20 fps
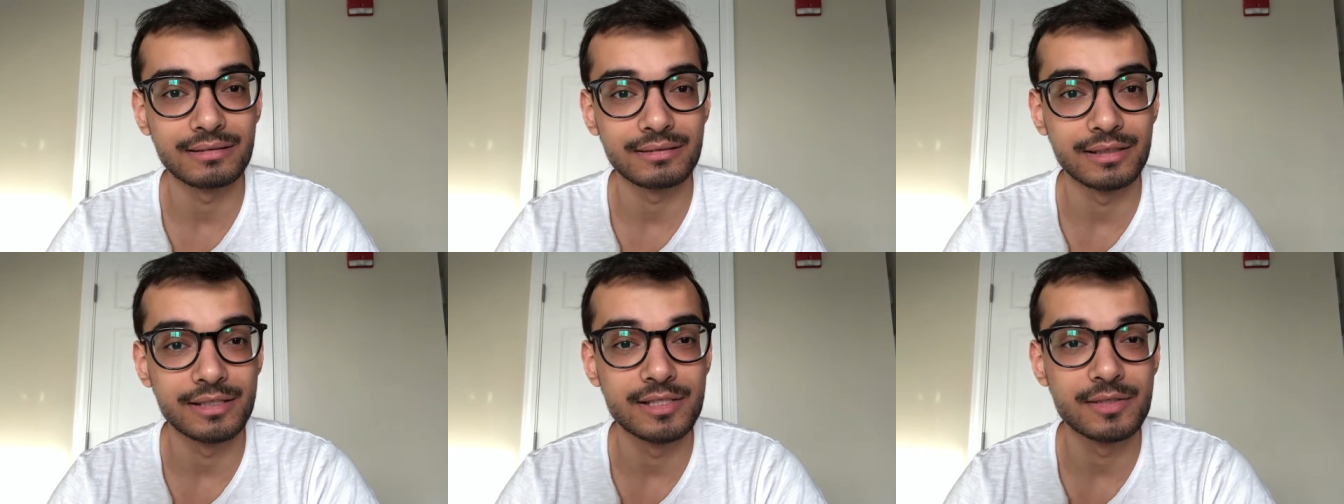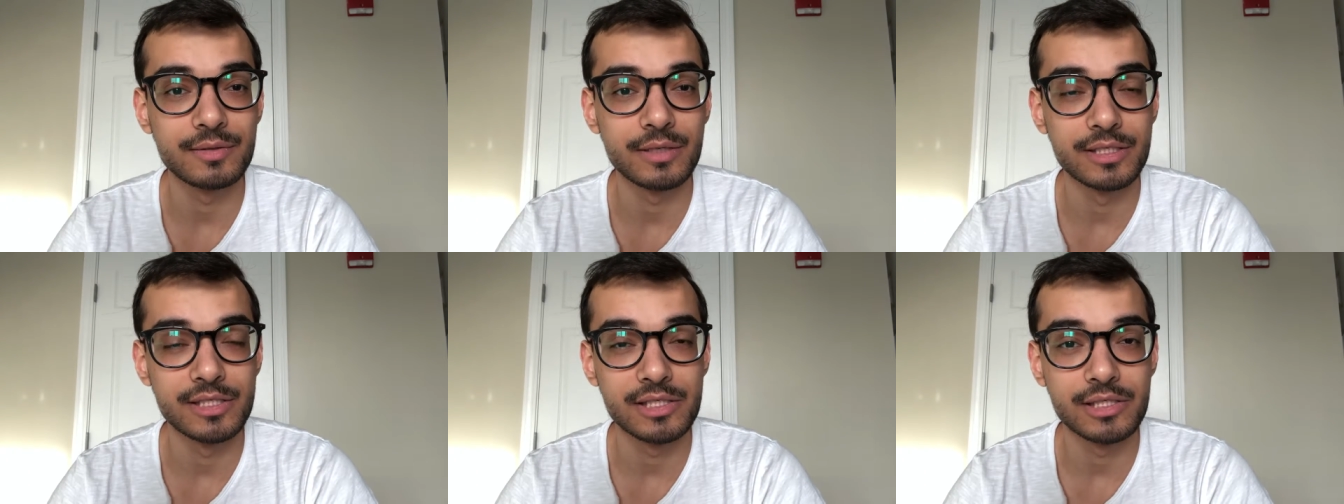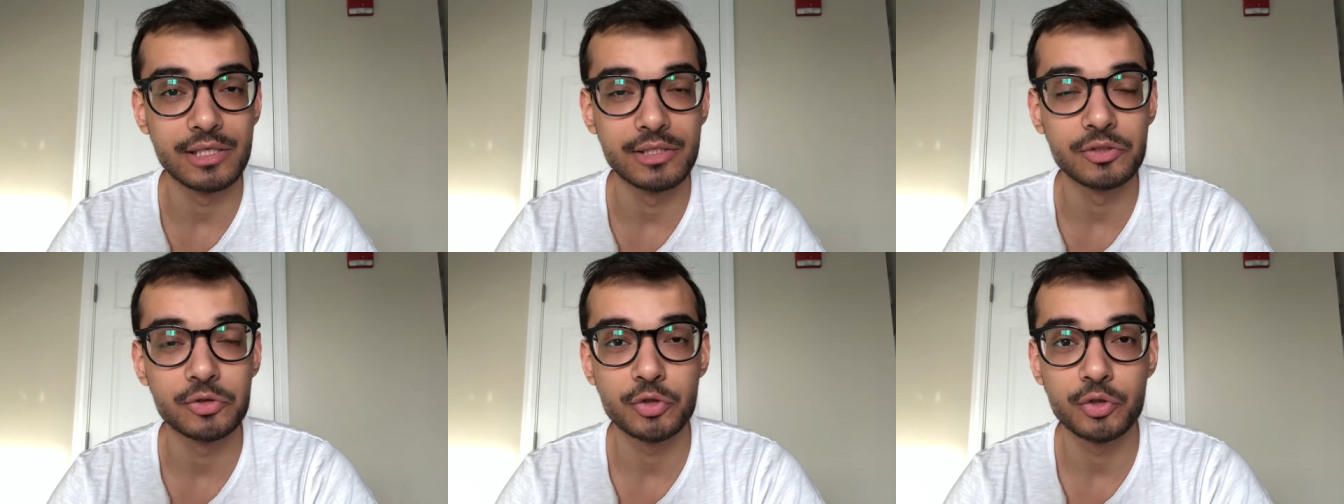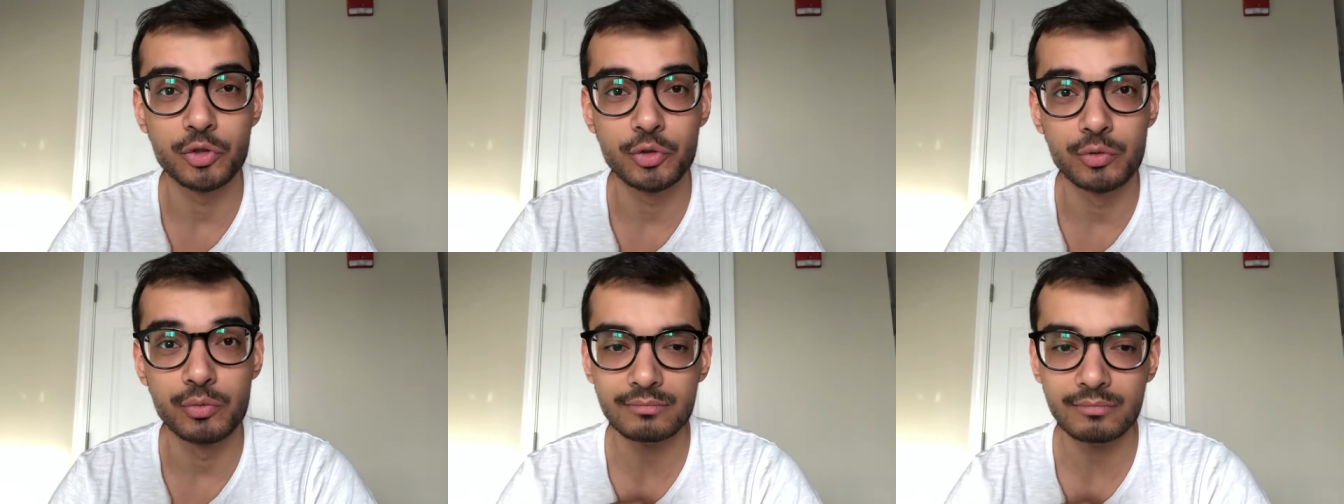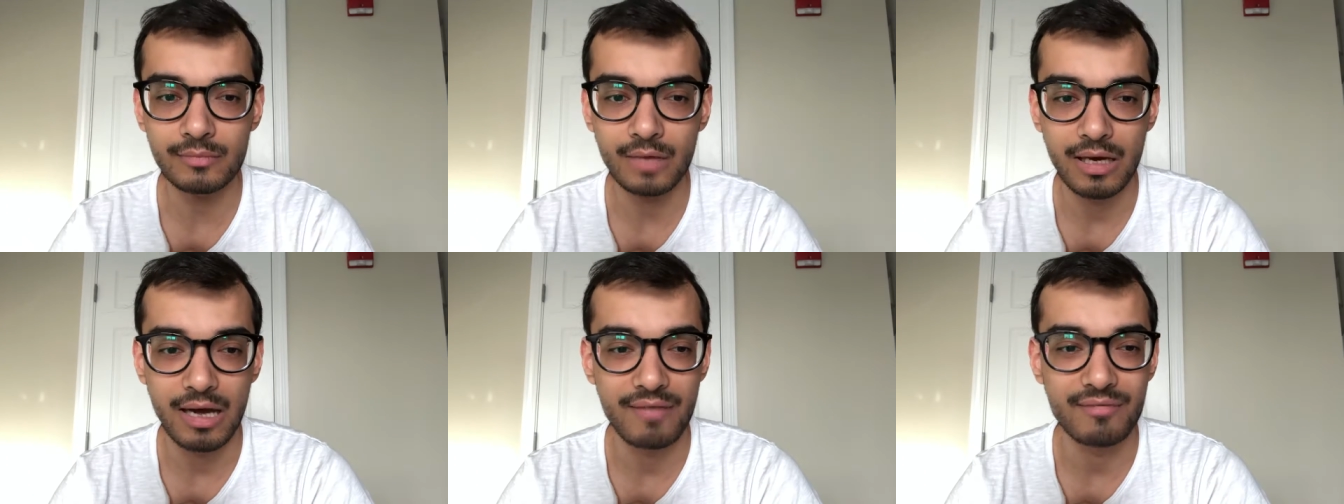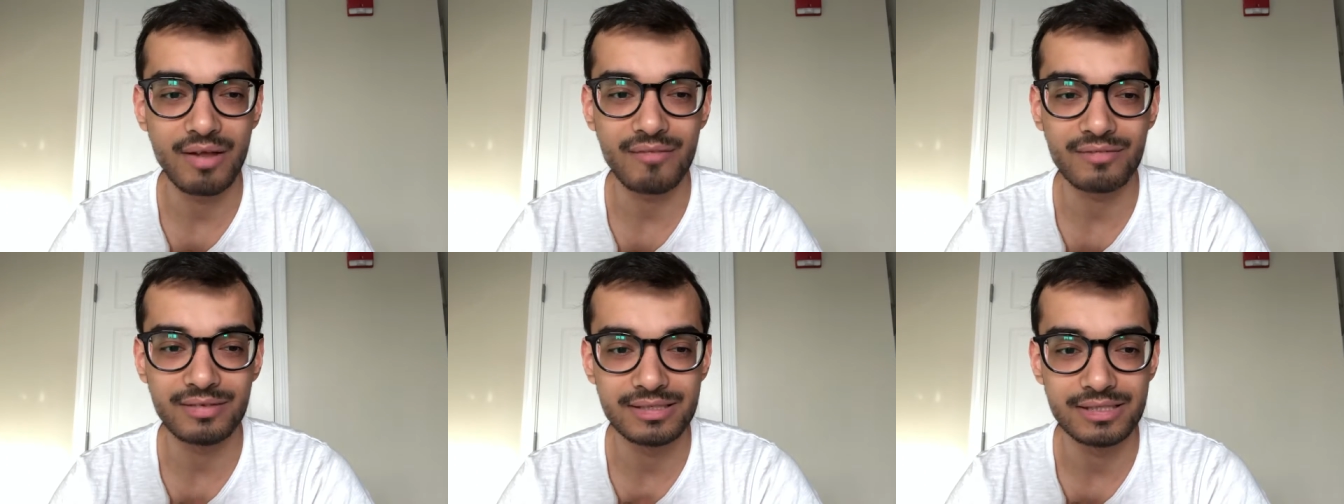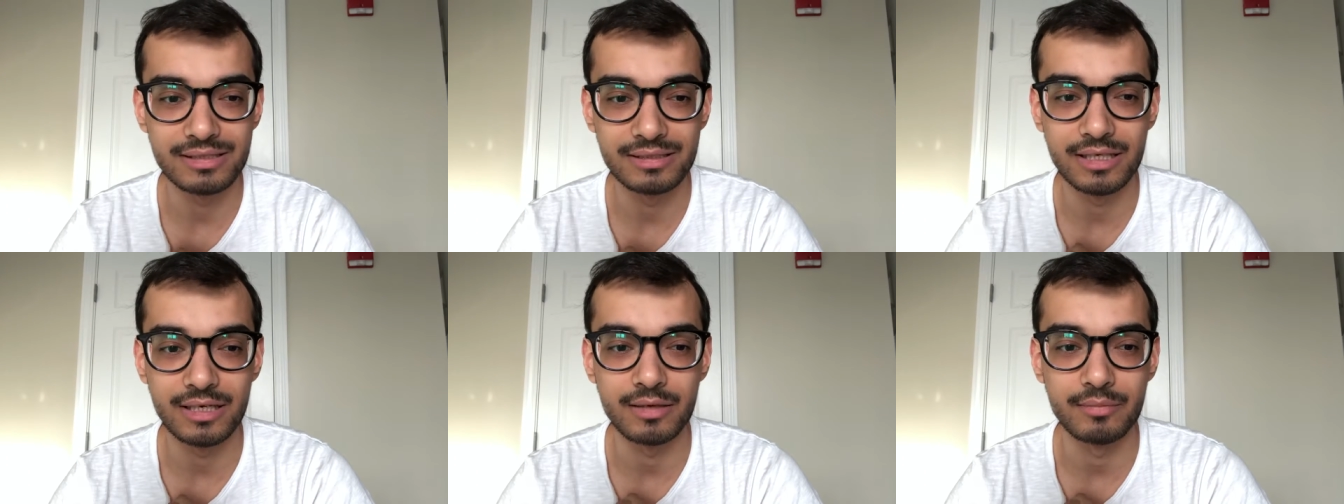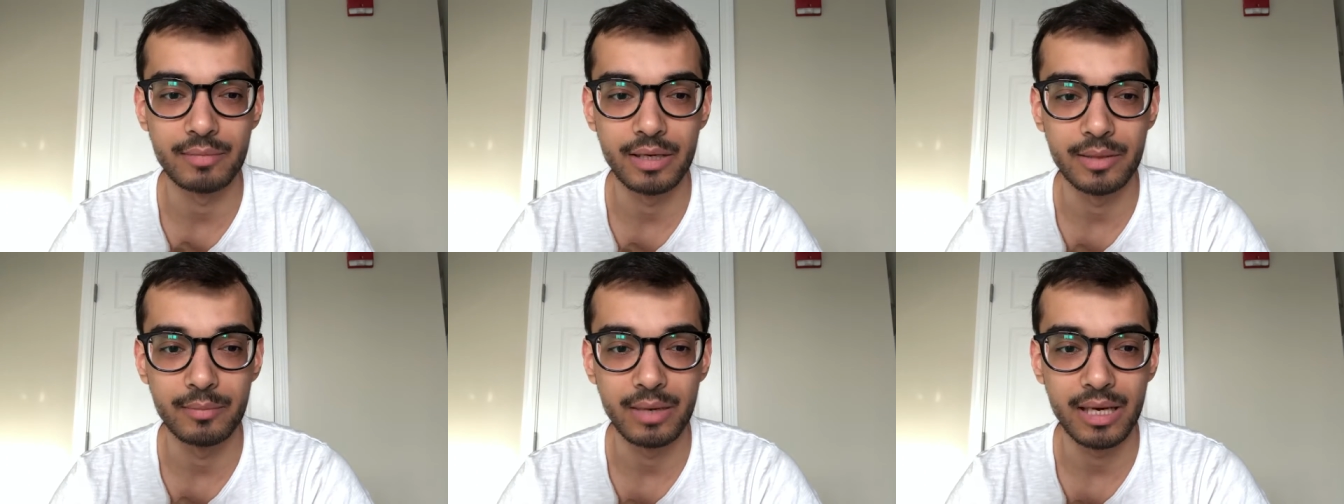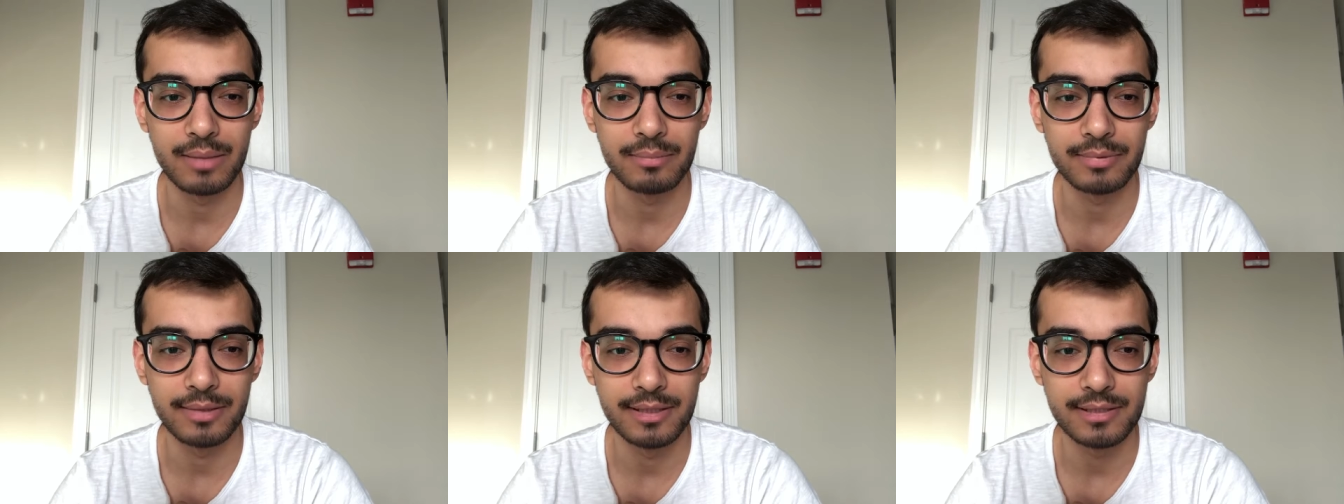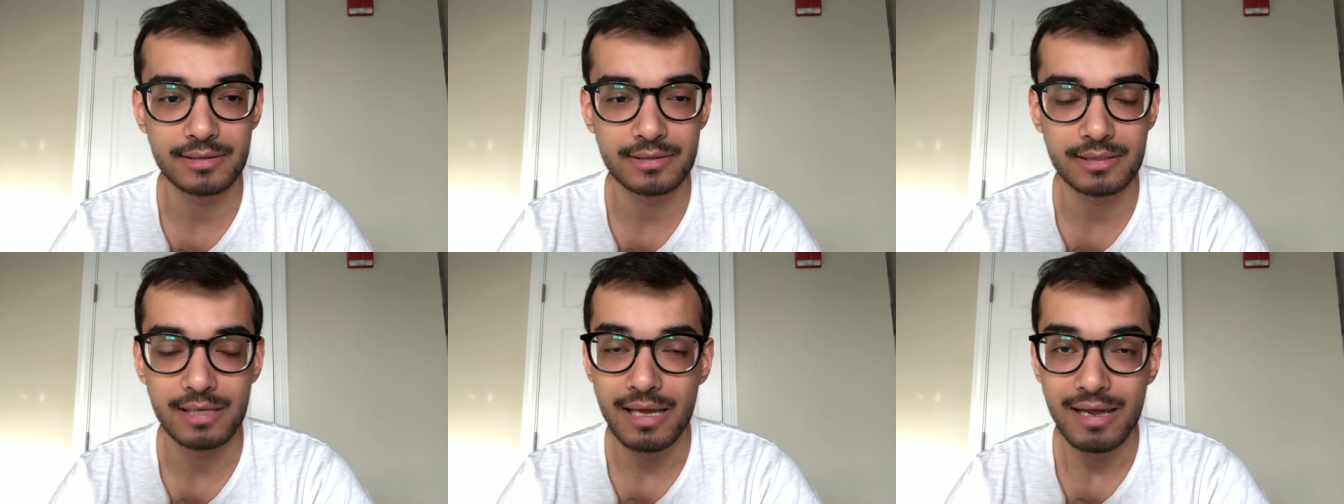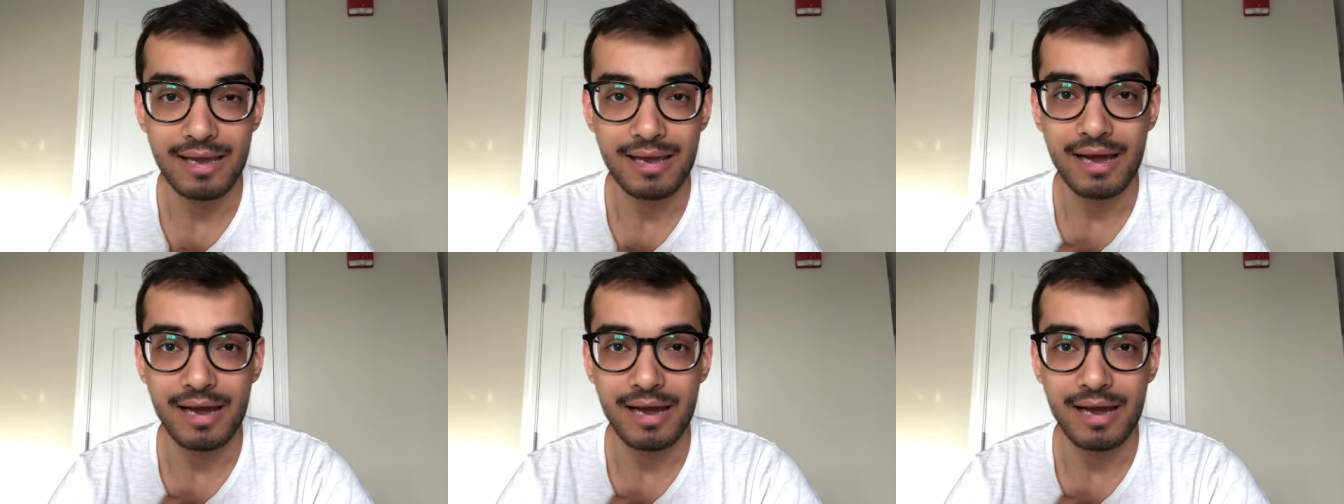it's true. I've definitely seen that in my place.